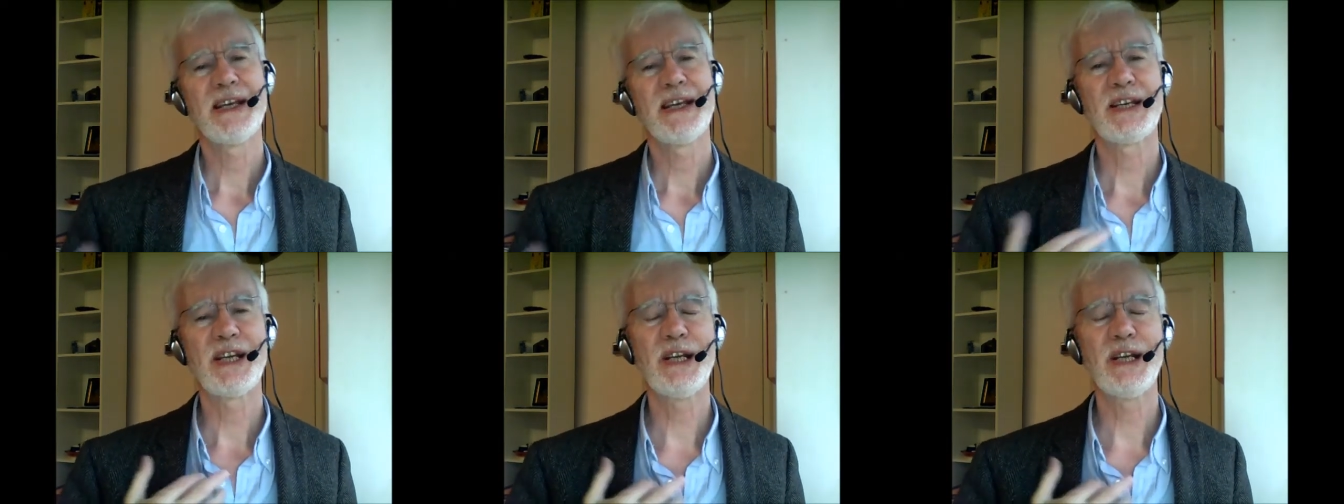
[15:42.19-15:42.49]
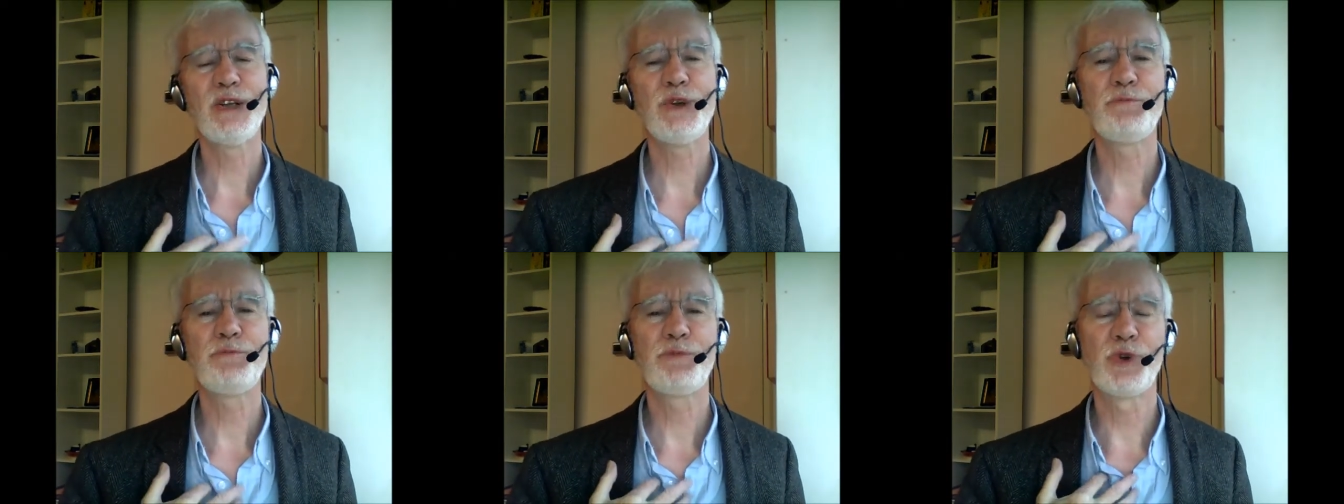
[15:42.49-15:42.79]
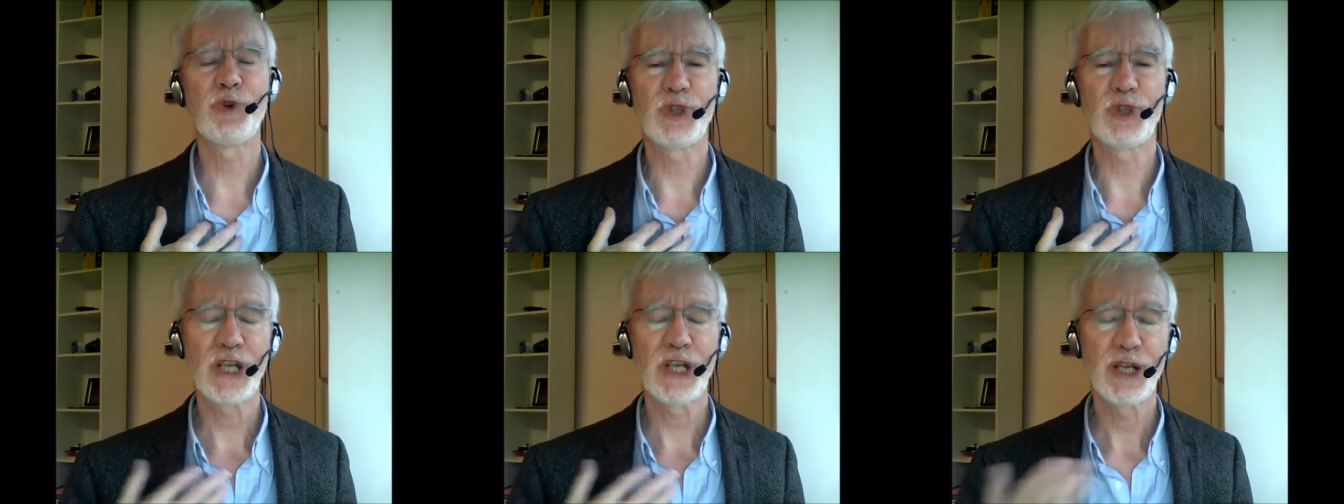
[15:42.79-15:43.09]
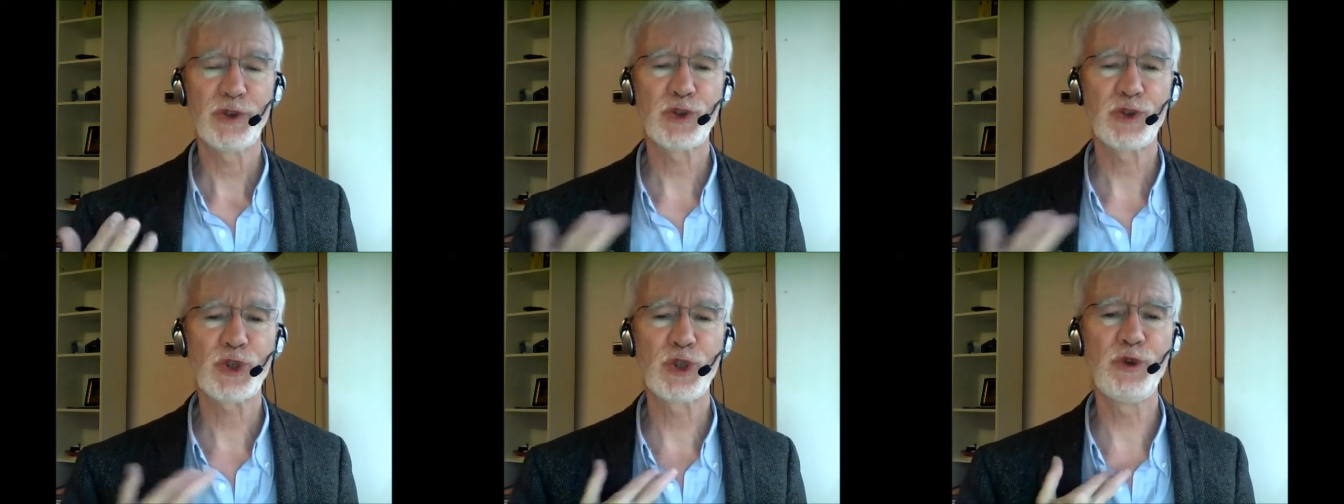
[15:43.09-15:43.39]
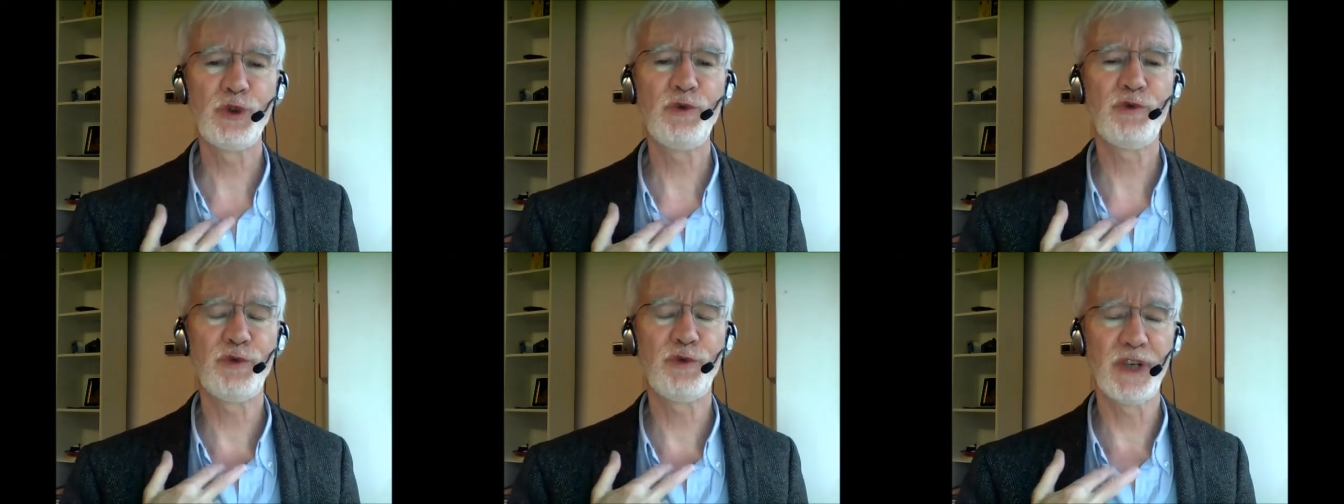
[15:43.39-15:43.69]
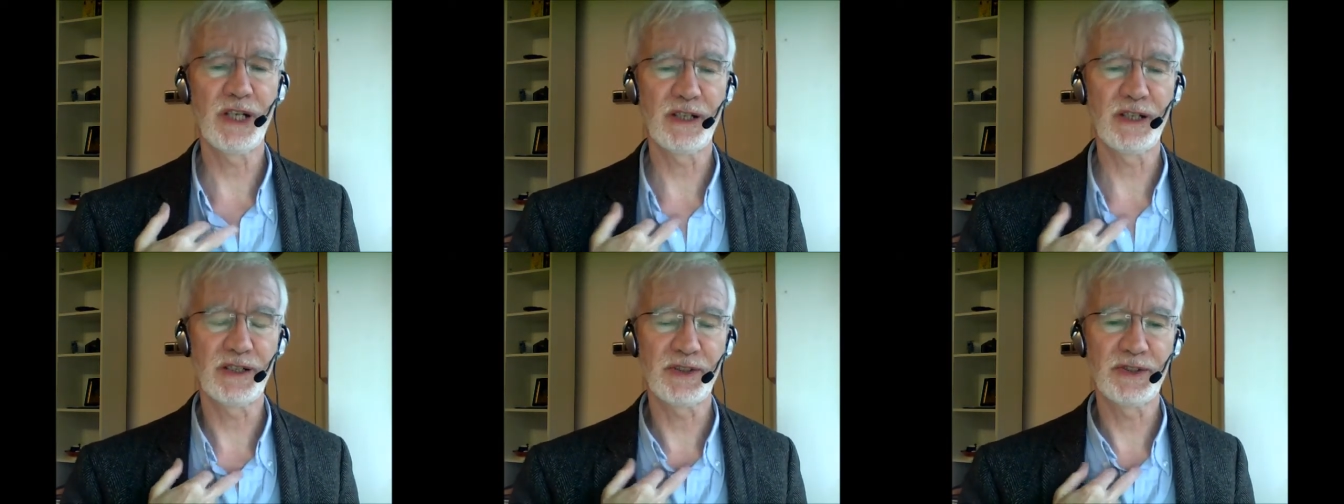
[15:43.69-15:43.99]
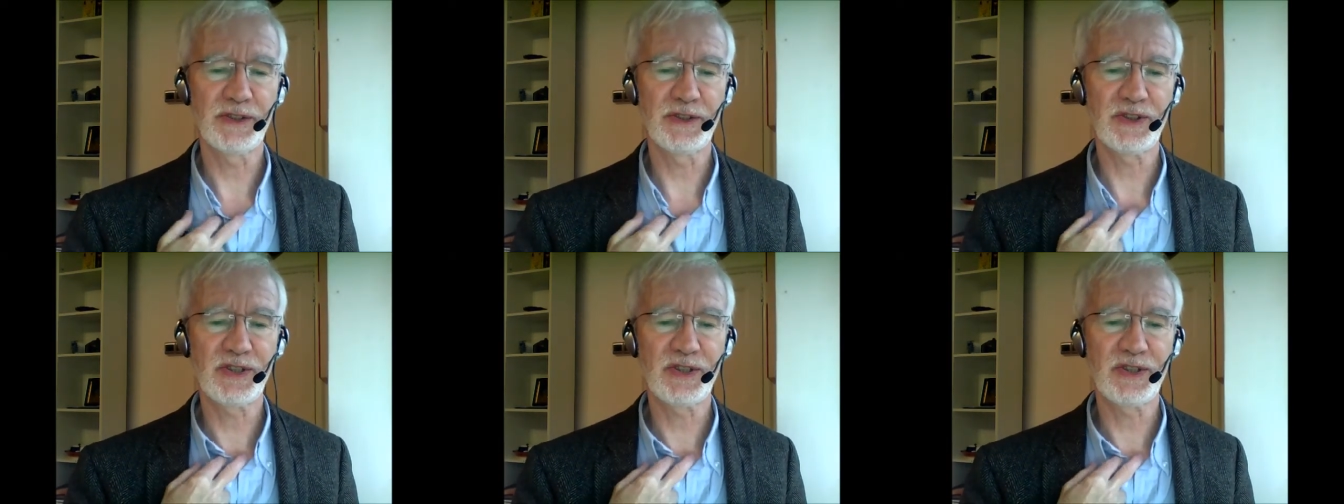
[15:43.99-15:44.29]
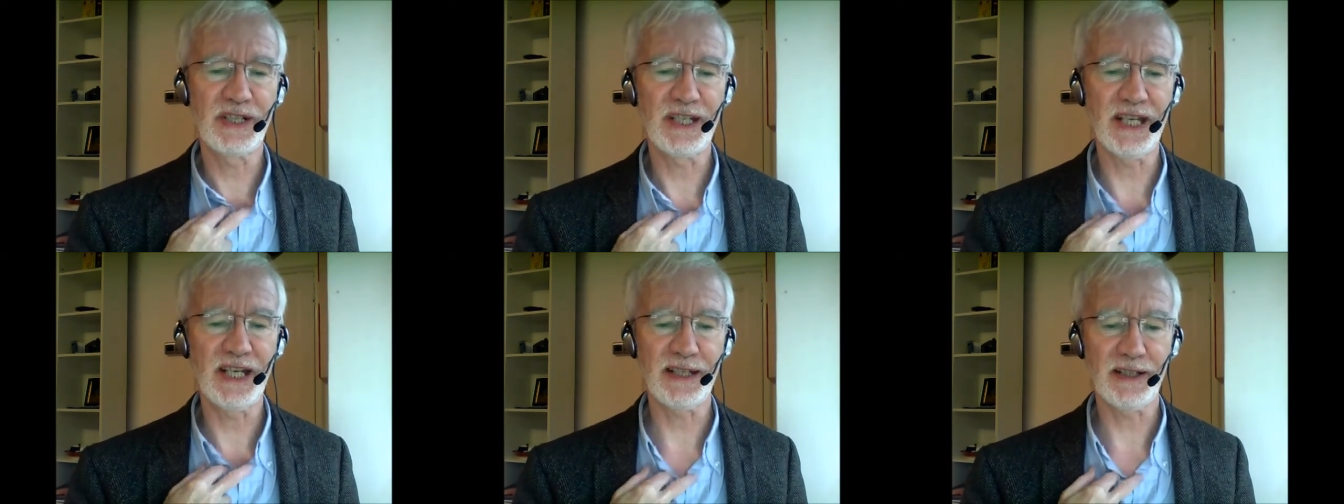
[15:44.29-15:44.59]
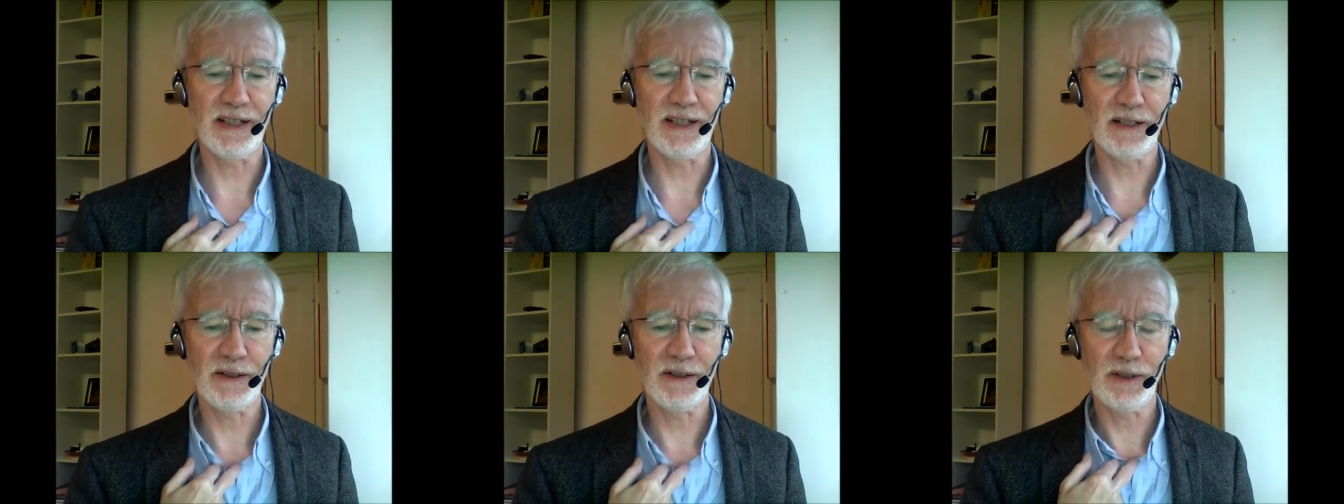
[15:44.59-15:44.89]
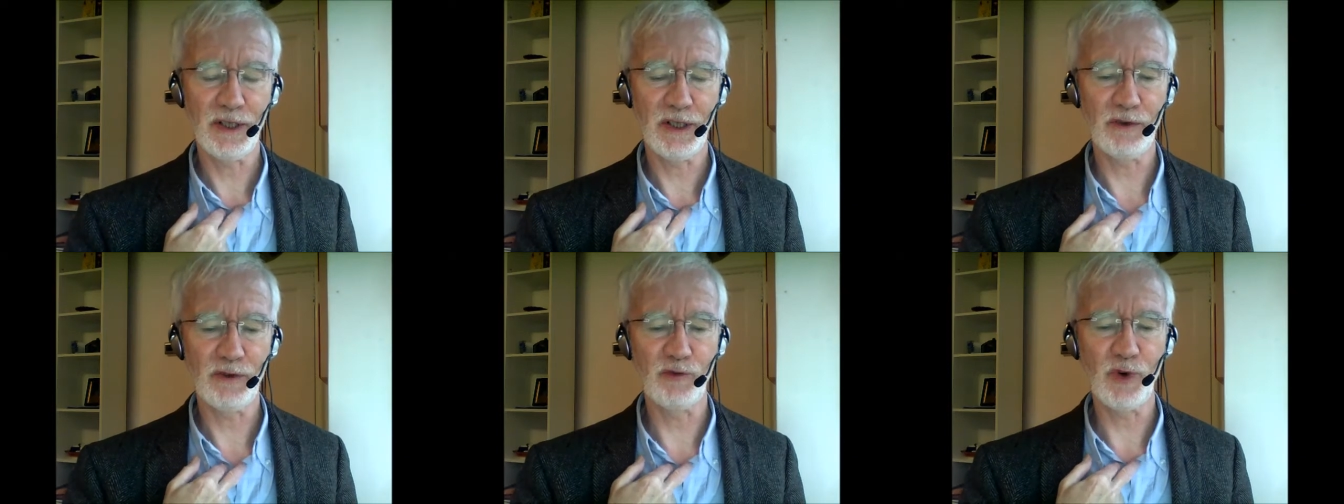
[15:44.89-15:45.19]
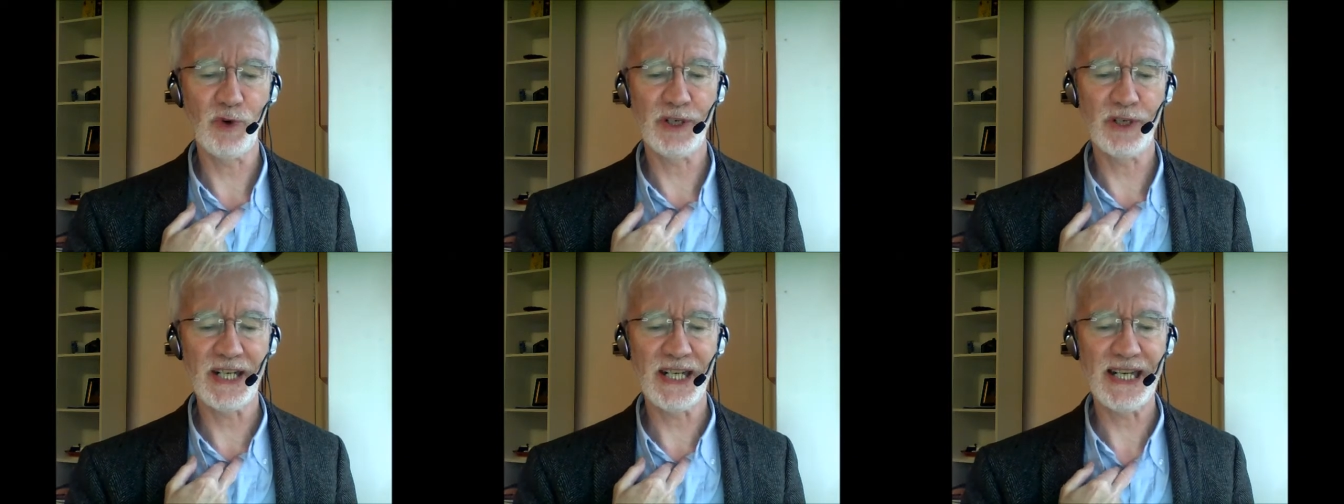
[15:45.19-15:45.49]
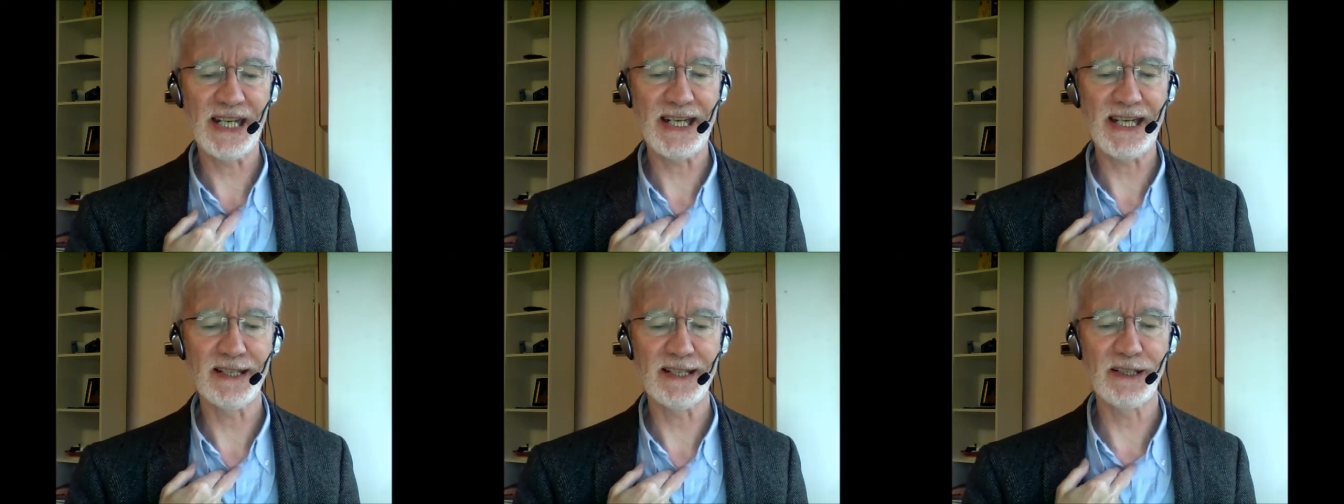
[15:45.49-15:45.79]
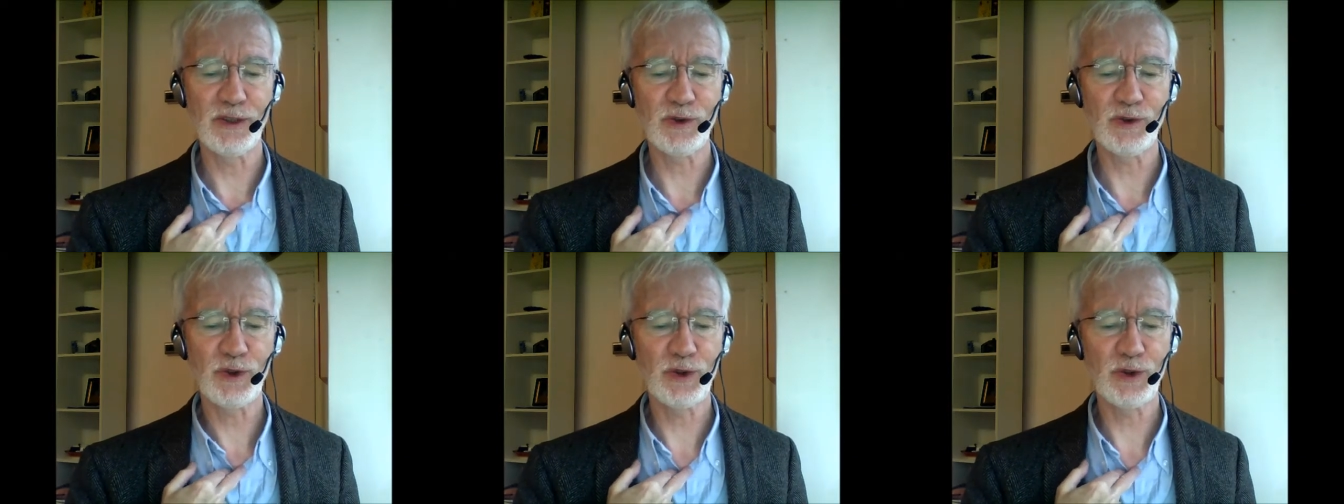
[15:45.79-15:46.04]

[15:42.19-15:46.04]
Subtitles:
Can you put two fingers together of one hand,